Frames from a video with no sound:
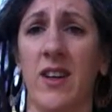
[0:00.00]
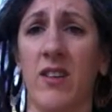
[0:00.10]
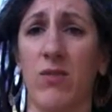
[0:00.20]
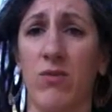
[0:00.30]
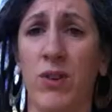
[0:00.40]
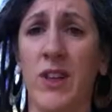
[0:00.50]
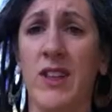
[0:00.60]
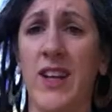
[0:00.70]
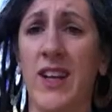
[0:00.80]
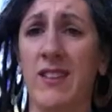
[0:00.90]
like
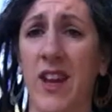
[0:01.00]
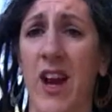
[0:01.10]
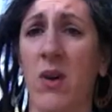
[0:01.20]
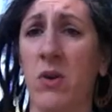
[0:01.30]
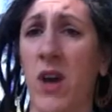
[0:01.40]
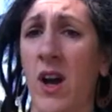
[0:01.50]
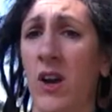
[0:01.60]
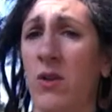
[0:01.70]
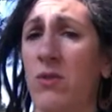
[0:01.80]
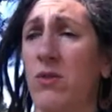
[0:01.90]
really down
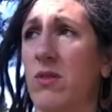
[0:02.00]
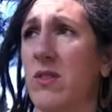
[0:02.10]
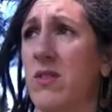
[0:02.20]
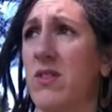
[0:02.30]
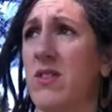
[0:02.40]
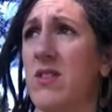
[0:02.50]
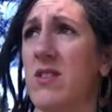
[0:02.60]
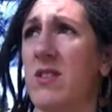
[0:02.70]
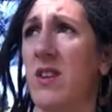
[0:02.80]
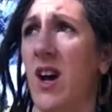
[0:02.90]
out
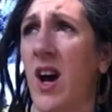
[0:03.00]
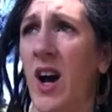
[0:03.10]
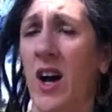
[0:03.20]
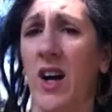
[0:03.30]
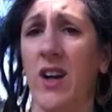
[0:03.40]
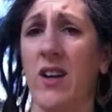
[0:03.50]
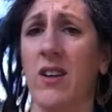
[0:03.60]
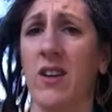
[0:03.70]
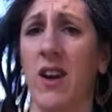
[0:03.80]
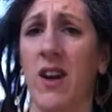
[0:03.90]
tired
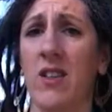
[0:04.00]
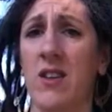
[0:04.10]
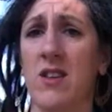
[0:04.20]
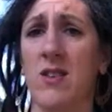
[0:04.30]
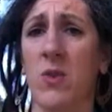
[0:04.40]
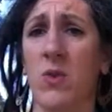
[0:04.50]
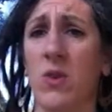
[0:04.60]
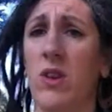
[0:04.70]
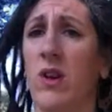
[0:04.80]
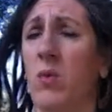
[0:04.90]
on this whole